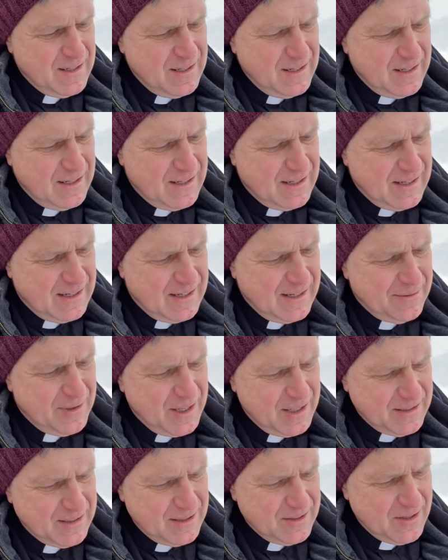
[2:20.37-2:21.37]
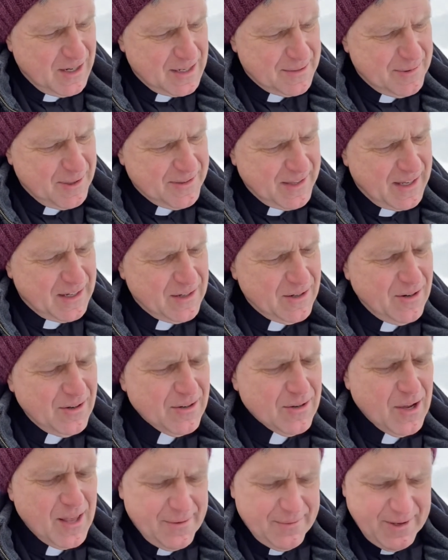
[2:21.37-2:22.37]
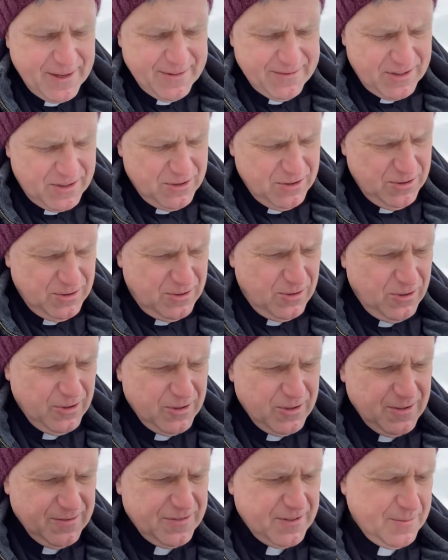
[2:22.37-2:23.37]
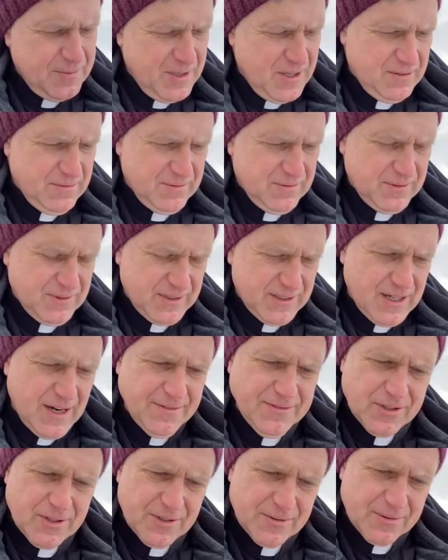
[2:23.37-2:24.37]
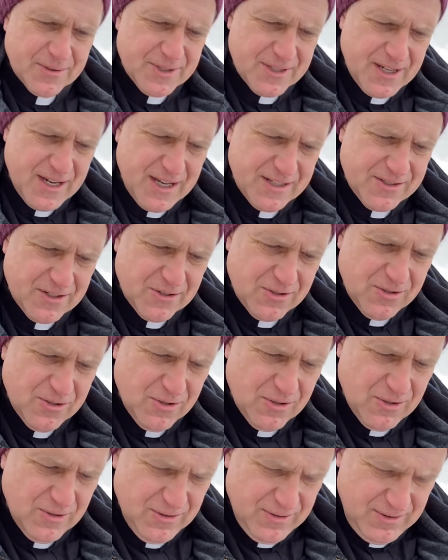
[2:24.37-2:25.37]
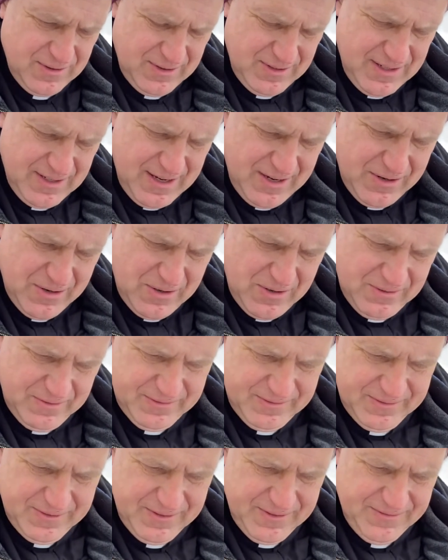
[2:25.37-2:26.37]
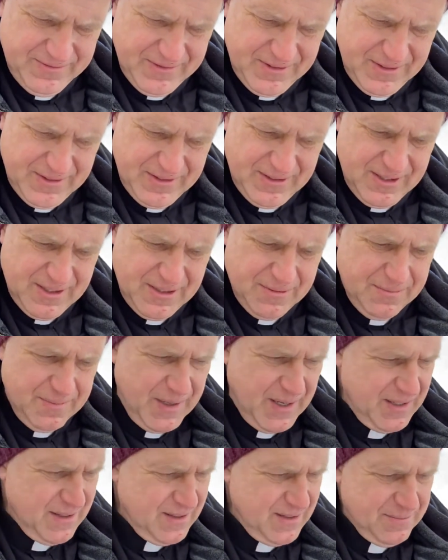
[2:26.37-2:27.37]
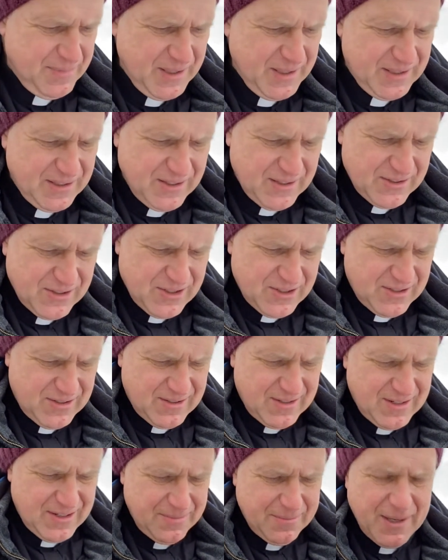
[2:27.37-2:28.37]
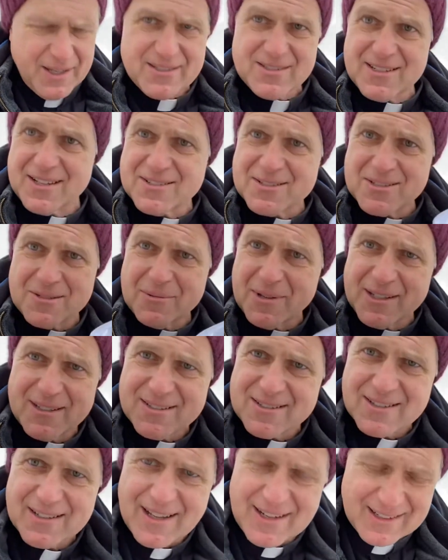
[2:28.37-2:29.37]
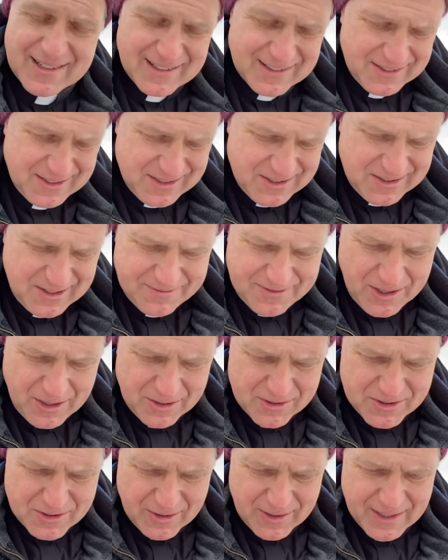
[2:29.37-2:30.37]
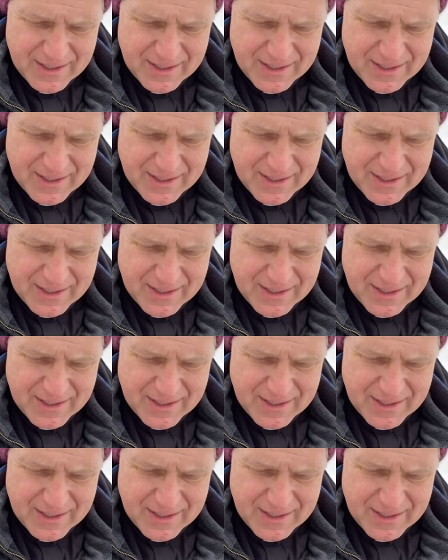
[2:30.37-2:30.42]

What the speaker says: I wanted to talk about that. Oh, yeah, we have a new order from the governor of Wisconsin, too. I don't know. But just, it makes sense to me just to kind of get this stuff out. So